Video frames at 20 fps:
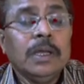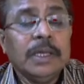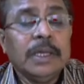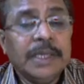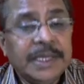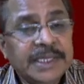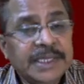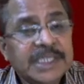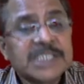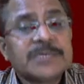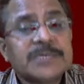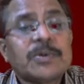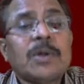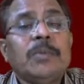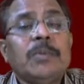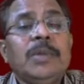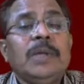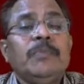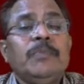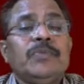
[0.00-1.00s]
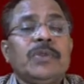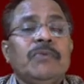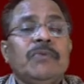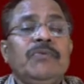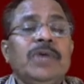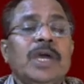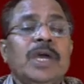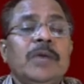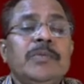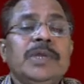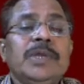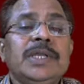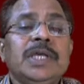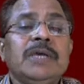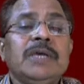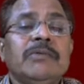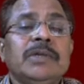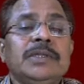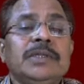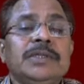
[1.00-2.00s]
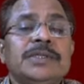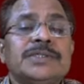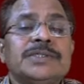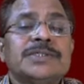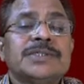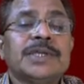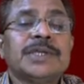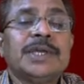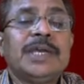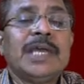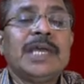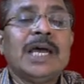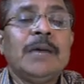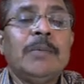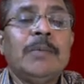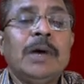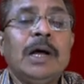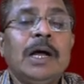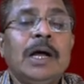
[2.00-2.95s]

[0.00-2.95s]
in this problem we have been given this gamma,